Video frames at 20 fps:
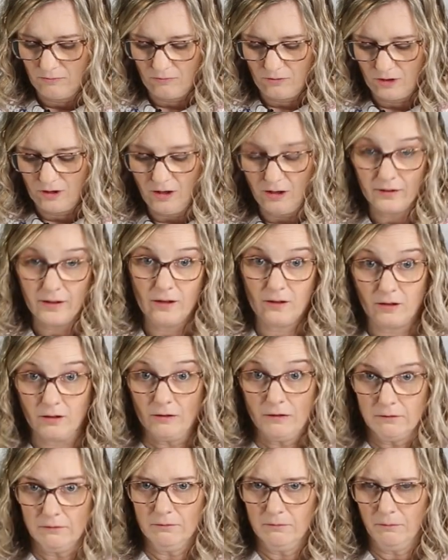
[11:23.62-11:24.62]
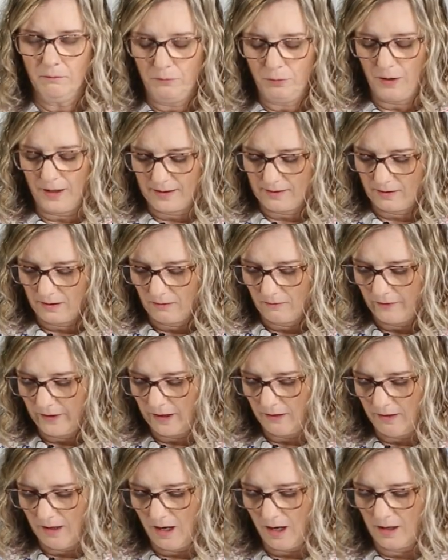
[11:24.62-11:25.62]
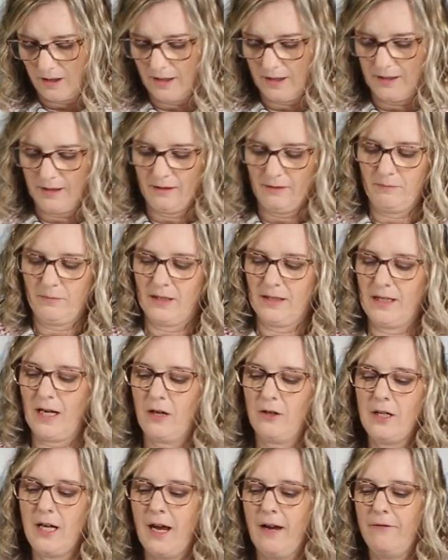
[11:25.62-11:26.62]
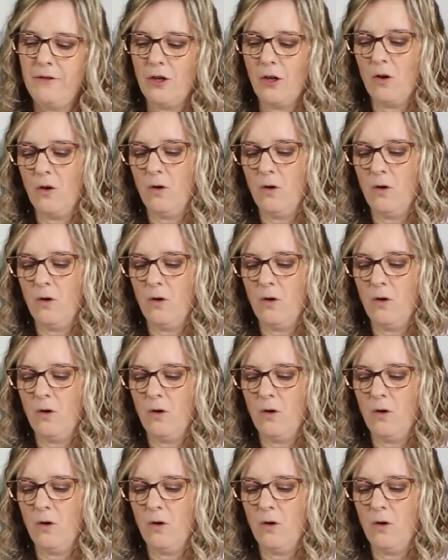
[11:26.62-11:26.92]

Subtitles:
You don't need to press very hard at it, but now you have your